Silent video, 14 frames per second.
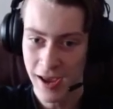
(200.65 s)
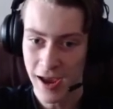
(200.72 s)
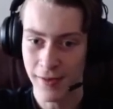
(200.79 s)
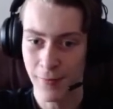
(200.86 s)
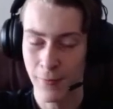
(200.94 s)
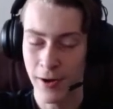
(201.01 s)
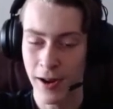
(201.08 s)

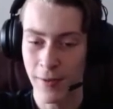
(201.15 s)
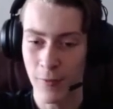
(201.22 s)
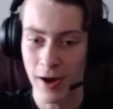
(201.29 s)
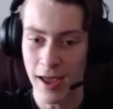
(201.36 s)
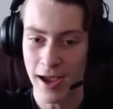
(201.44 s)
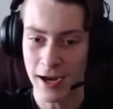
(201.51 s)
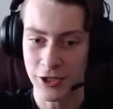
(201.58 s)
And then when I
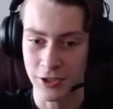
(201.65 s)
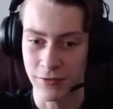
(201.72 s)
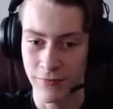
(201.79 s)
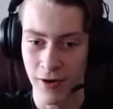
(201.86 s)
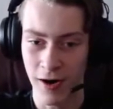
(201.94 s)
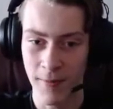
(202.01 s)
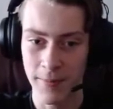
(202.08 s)
want to actually
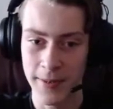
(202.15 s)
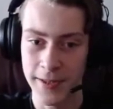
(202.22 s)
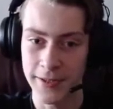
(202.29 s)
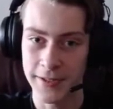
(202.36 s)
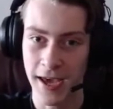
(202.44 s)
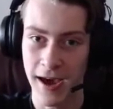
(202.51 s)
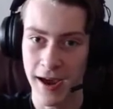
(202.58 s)
farm
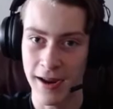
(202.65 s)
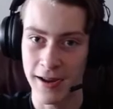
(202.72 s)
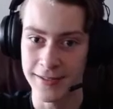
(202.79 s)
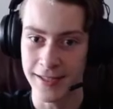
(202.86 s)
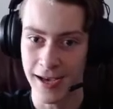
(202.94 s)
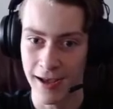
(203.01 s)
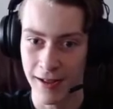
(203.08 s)
these
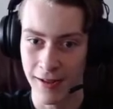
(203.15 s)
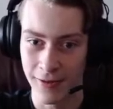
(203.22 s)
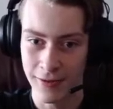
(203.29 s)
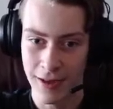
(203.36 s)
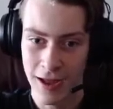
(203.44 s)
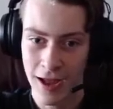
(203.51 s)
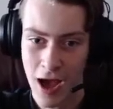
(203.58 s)
guys, I'll
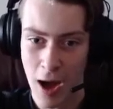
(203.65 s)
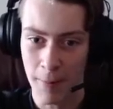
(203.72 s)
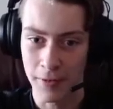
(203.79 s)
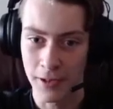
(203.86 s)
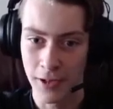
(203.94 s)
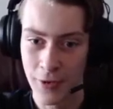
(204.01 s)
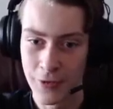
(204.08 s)

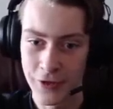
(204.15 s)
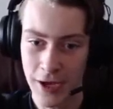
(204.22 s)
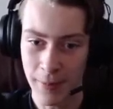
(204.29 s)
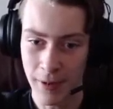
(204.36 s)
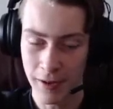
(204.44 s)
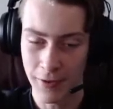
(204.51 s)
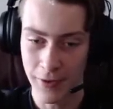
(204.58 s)
close
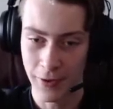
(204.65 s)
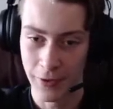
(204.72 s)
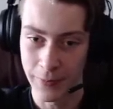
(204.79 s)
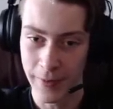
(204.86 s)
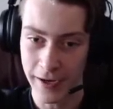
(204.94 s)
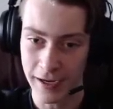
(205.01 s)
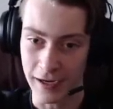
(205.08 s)
up all of
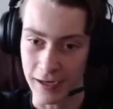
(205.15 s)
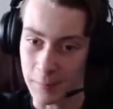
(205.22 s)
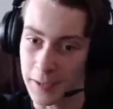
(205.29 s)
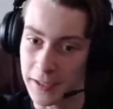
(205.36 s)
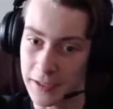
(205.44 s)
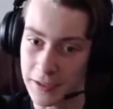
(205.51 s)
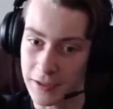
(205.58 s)
those, make it
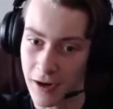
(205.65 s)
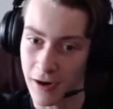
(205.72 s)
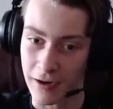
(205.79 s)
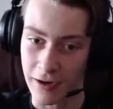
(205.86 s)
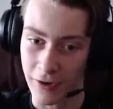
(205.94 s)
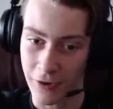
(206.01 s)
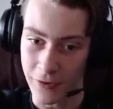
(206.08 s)
completely
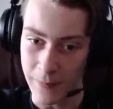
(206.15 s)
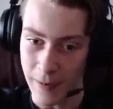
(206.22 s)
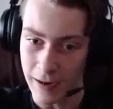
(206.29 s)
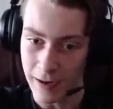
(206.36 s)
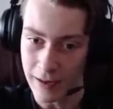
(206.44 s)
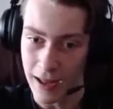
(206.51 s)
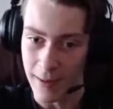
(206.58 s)
dark, it'll
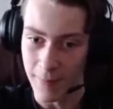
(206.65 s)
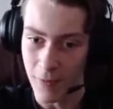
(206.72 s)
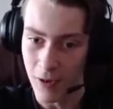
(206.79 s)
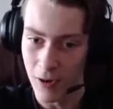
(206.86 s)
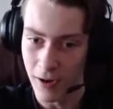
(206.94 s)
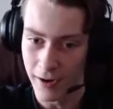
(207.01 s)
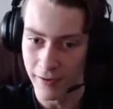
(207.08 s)
spawn a lot
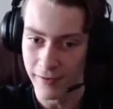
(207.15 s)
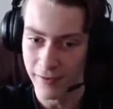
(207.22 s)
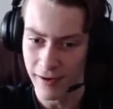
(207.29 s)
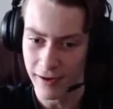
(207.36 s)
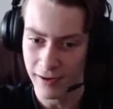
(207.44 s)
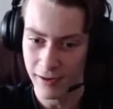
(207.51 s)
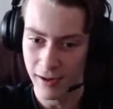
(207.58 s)
more, and
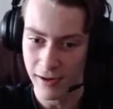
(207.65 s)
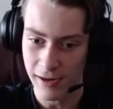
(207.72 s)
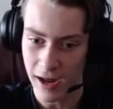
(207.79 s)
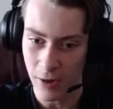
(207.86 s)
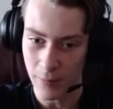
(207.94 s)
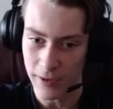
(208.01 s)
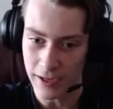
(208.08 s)
it'll
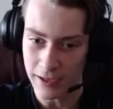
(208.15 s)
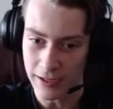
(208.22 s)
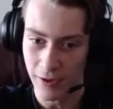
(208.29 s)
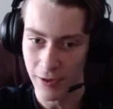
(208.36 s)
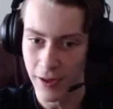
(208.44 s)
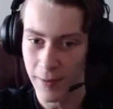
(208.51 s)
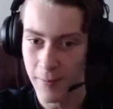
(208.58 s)
allow me to
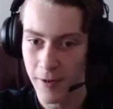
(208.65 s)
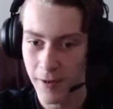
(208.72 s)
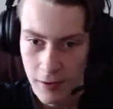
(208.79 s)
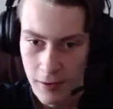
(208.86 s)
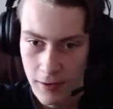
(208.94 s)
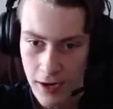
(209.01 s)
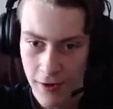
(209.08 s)
kill them.
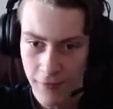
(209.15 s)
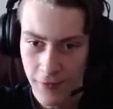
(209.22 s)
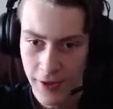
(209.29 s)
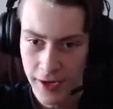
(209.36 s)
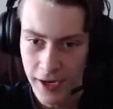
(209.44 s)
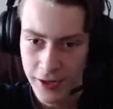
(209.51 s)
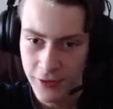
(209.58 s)
Now for
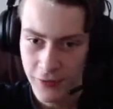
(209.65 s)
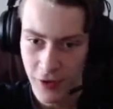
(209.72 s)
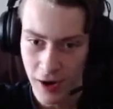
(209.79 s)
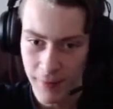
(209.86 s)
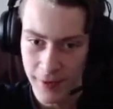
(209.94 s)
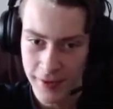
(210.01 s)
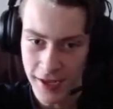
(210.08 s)
the next
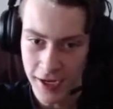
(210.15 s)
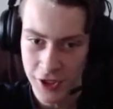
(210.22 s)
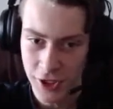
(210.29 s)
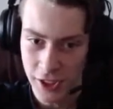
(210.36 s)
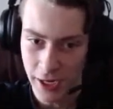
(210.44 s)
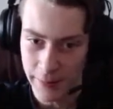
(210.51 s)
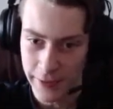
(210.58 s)
farm, it's
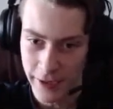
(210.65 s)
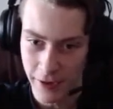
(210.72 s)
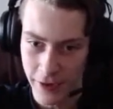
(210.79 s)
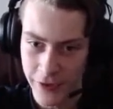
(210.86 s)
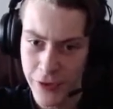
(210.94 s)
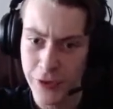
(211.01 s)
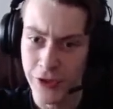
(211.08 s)
actually up here.
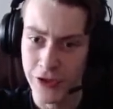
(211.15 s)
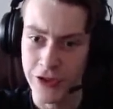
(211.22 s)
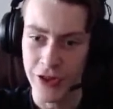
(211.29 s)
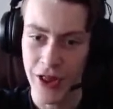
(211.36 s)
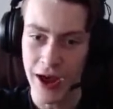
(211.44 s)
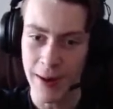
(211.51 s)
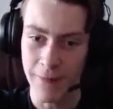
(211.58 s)
This is a
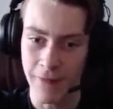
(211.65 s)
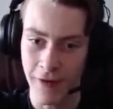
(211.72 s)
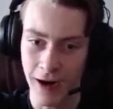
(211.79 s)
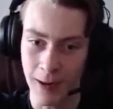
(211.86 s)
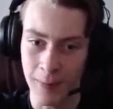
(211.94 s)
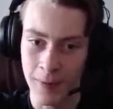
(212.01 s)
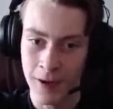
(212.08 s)
slime
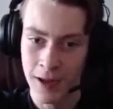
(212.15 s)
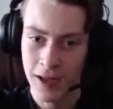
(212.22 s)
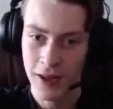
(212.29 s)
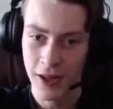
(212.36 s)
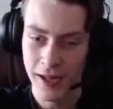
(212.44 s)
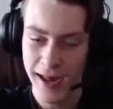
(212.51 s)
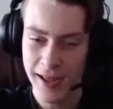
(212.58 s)
farm.
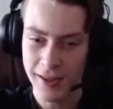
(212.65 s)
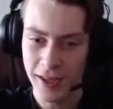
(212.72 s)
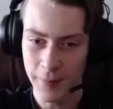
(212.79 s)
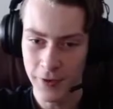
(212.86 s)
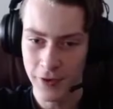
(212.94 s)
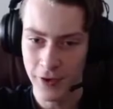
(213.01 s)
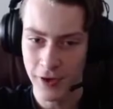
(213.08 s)
In the last
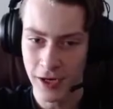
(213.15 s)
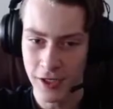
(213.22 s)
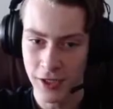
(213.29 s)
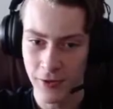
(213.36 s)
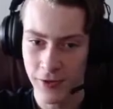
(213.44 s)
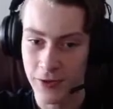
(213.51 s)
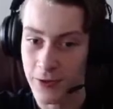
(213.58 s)
episode I
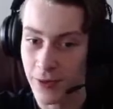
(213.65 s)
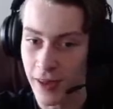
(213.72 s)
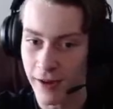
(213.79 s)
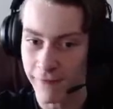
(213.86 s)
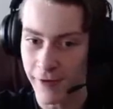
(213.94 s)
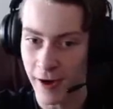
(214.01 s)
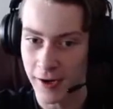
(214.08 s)
showed you that
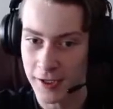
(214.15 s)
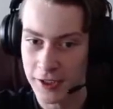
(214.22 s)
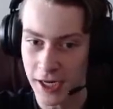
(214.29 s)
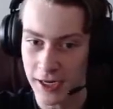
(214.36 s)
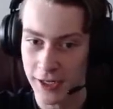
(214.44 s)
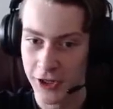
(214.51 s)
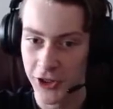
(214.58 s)
I found a
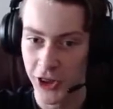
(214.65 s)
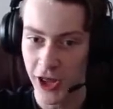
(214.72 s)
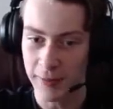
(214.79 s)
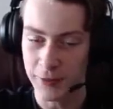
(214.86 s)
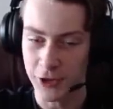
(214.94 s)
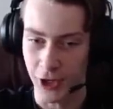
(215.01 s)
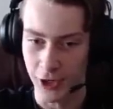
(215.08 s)
giant
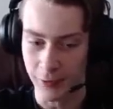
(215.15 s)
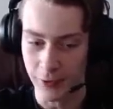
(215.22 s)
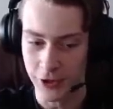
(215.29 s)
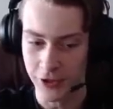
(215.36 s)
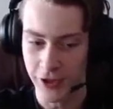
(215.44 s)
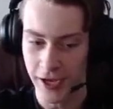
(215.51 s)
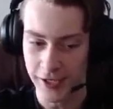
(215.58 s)
slime chunk,
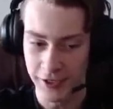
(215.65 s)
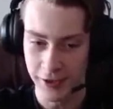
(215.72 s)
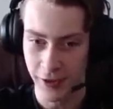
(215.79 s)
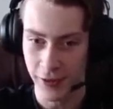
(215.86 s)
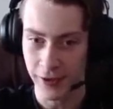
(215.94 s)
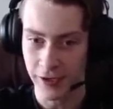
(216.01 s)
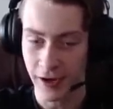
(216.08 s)
which is actually
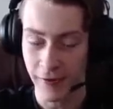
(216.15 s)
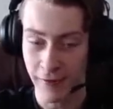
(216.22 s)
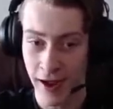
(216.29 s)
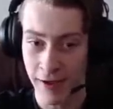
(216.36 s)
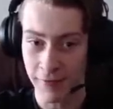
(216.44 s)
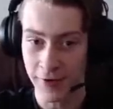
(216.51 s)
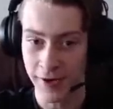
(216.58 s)
the thing I
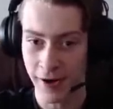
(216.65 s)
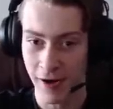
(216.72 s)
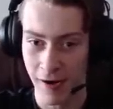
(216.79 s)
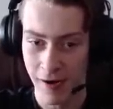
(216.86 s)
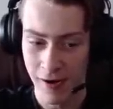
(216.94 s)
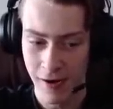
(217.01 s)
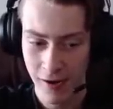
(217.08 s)
have in
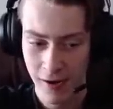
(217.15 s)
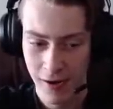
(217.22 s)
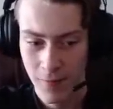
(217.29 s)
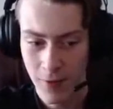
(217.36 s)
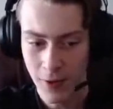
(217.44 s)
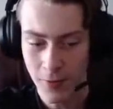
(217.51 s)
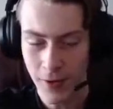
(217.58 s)
here.
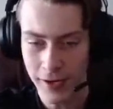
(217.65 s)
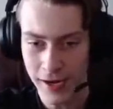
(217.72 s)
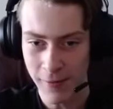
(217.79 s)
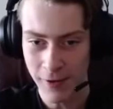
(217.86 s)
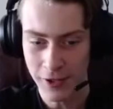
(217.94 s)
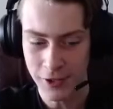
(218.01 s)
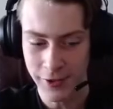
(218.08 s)
Real quick, I
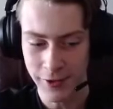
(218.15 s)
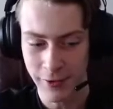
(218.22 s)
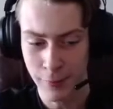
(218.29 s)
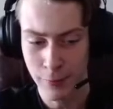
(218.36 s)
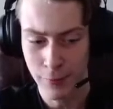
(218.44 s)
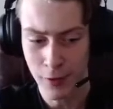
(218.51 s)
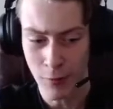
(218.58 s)
want to show
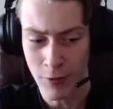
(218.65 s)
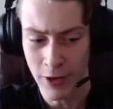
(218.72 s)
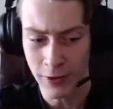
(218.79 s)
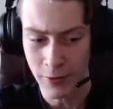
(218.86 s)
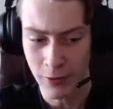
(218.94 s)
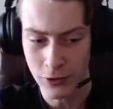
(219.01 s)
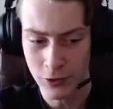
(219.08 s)
you a really
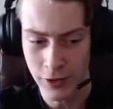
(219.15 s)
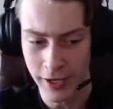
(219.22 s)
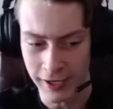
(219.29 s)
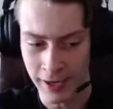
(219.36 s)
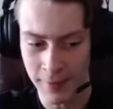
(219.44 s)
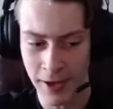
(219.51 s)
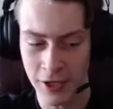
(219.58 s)
cool
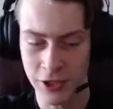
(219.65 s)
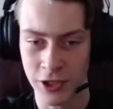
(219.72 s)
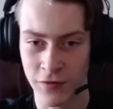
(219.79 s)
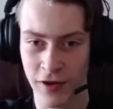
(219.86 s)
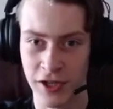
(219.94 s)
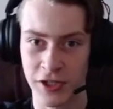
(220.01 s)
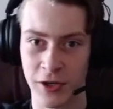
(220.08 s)
trick. I'm not sure
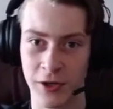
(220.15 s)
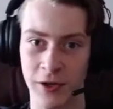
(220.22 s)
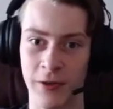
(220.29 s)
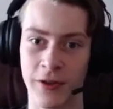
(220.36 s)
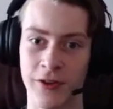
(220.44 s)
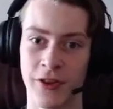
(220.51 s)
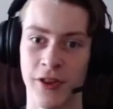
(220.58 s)
if I showed you
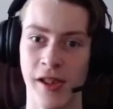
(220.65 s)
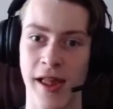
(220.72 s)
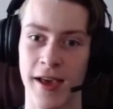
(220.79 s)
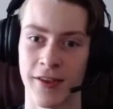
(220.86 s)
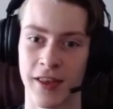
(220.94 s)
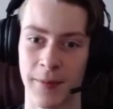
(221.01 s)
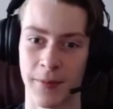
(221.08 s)
this in the
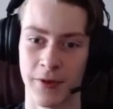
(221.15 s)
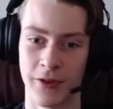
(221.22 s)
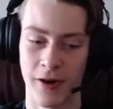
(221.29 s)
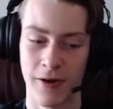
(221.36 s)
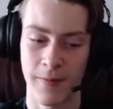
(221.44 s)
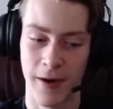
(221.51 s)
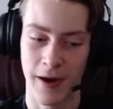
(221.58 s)
last
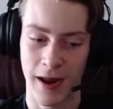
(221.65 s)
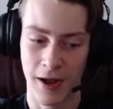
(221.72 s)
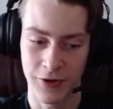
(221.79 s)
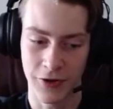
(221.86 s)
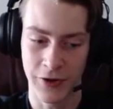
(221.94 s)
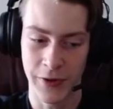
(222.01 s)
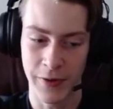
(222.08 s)
episode, but I'll
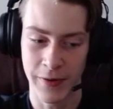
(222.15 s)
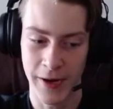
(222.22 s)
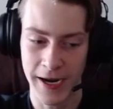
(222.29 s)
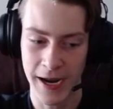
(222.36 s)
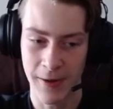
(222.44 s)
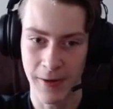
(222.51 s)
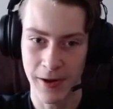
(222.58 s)
just do it right
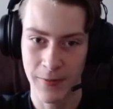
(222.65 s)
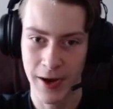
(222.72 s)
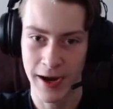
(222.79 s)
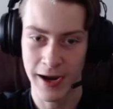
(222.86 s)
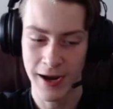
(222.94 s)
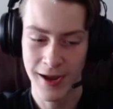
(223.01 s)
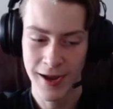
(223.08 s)
now
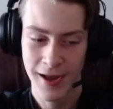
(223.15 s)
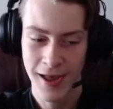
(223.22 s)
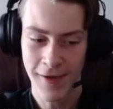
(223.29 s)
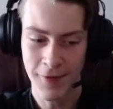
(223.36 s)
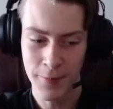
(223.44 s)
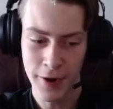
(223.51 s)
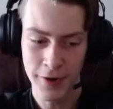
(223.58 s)
anyway.
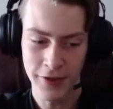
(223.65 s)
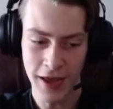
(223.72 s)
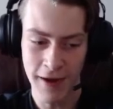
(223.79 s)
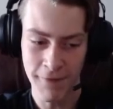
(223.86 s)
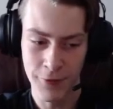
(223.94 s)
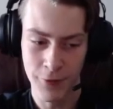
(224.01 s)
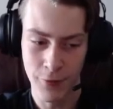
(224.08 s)
If you press
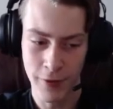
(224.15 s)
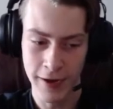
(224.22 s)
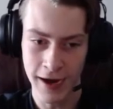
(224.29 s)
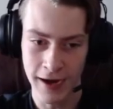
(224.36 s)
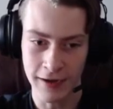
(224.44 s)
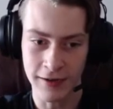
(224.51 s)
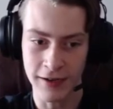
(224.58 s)

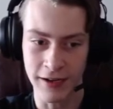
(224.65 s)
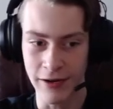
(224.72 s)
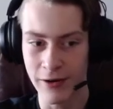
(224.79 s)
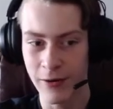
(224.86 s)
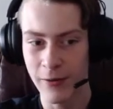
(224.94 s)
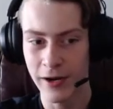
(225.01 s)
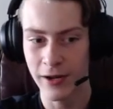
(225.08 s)
F3 and
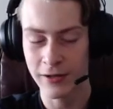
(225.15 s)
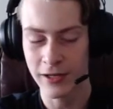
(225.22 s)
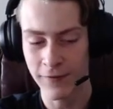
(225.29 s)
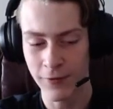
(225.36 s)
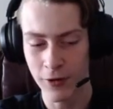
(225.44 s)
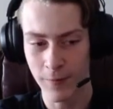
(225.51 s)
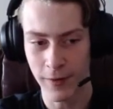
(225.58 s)
Q, it'll
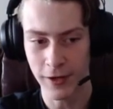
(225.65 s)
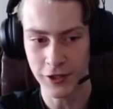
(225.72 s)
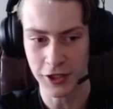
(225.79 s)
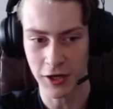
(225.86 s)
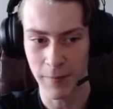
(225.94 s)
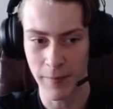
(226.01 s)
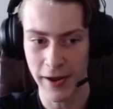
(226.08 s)
give you a bunch
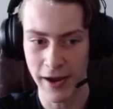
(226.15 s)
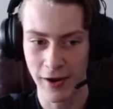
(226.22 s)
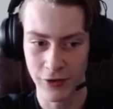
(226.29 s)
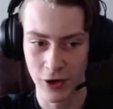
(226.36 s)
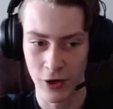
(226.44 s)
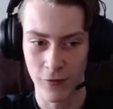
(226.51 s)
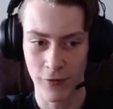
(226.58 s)
of
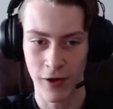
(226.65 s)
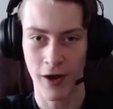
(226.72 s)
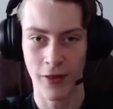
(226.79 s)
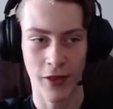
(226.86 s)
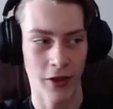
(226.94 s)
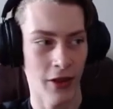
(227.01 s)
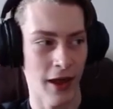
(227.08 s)
commands over on
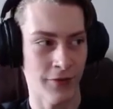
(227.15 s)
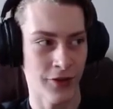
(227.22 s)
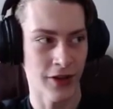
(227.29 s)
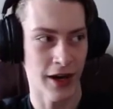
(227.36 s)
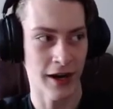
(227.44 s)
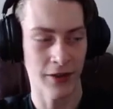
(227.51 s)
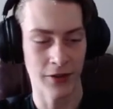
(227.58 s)
the left
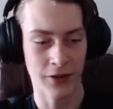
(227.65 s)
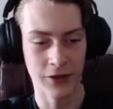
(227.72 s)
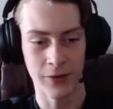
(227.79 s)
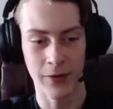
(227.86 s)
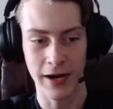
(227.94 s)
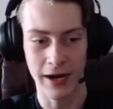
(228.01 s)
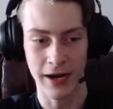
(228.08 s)
side of the
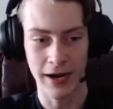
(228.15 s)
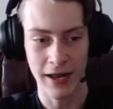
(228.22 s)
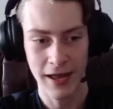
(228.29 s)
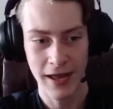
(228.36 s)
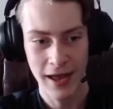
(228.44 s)
screen.